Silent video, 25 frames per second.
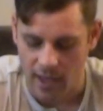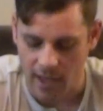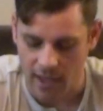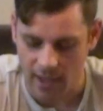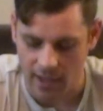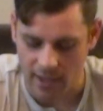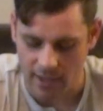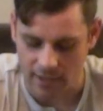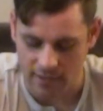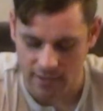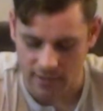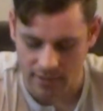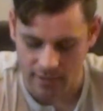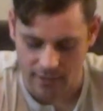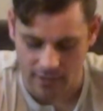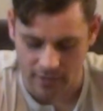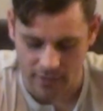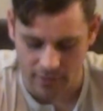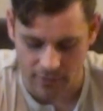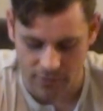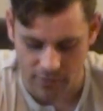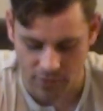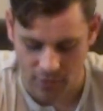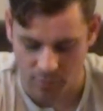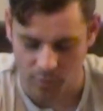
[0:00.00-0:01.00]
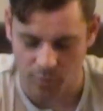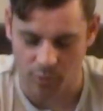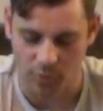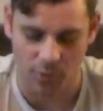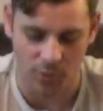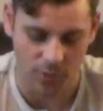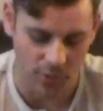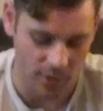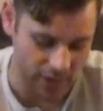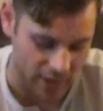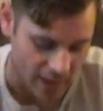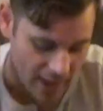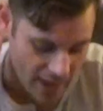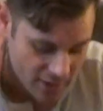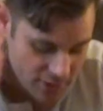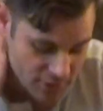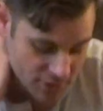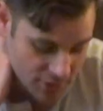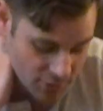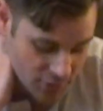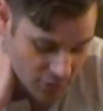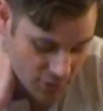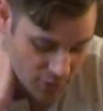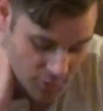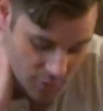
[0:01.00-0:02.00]
And their brewery
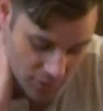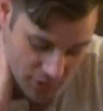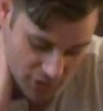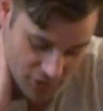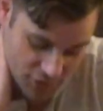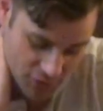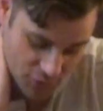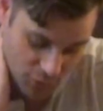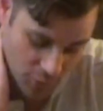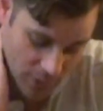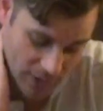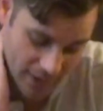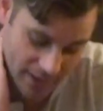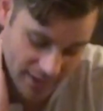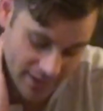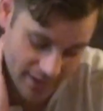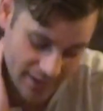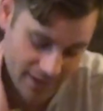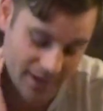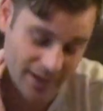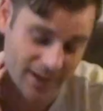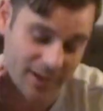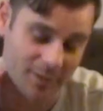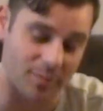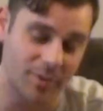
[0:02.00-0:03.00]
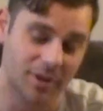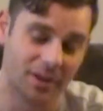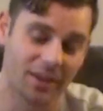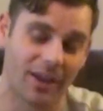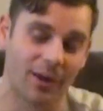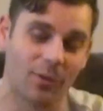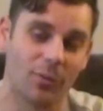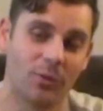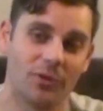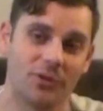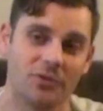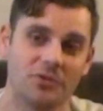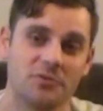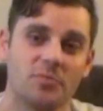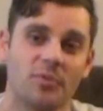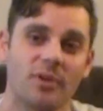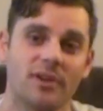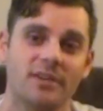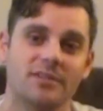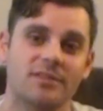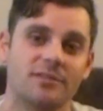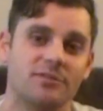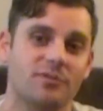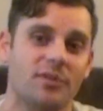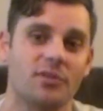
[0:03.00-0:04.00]
actually looks pretty sweet. It'd be like one of those
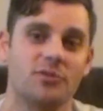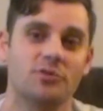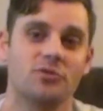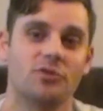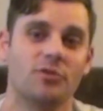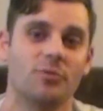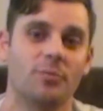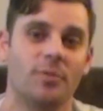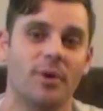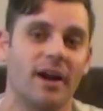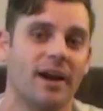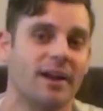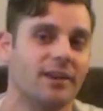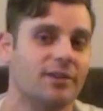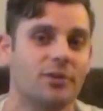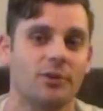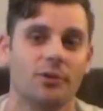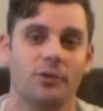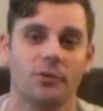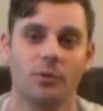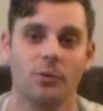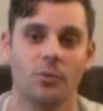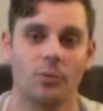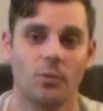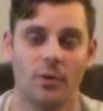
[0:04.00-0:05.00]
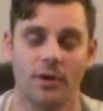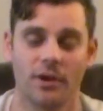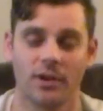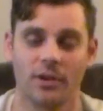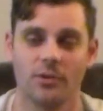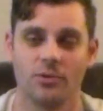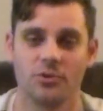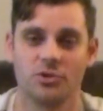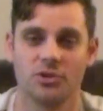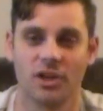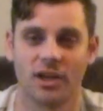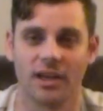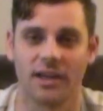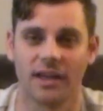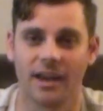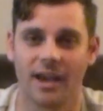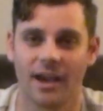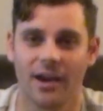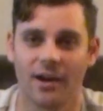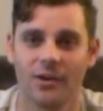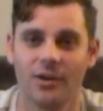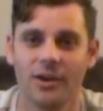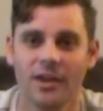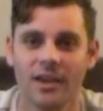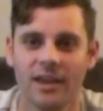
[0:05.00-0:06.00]
places if I drove by, I totally would want to go check it
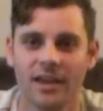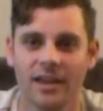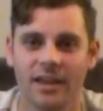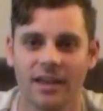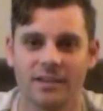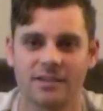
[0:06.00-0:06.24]
out.